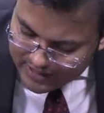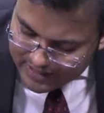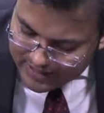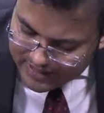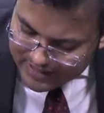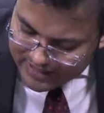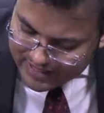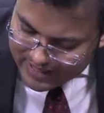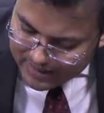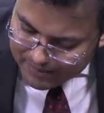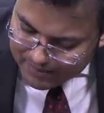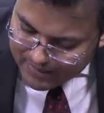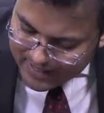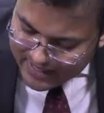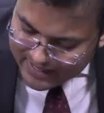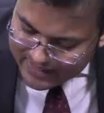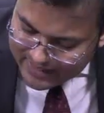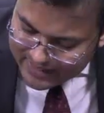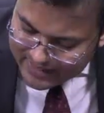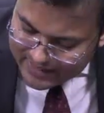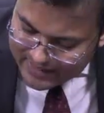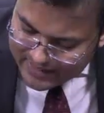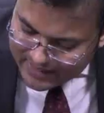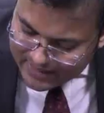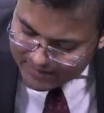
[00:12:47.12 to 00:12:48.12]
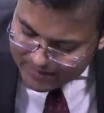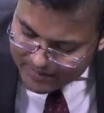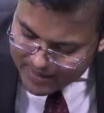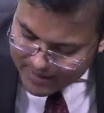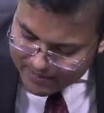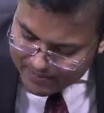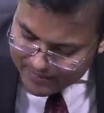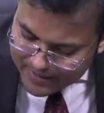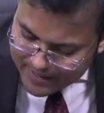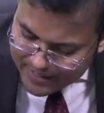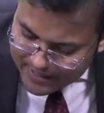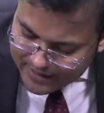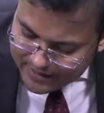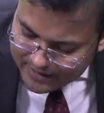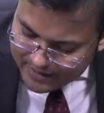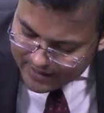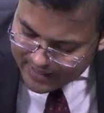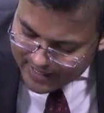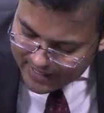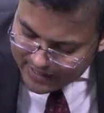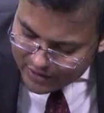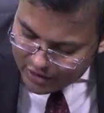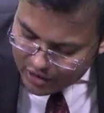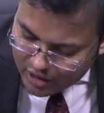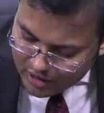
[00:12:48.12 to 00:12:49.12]
laminated membrane
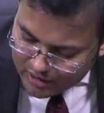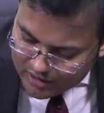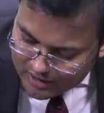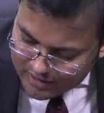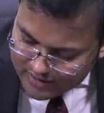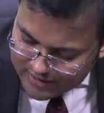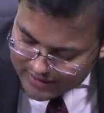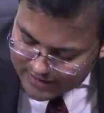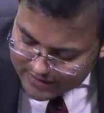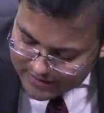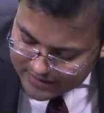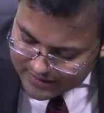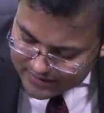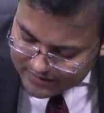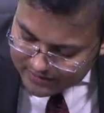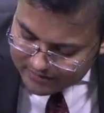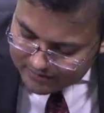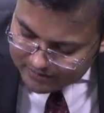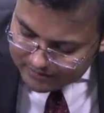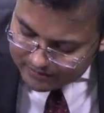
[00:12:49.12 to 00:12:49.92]
and daughter cyst.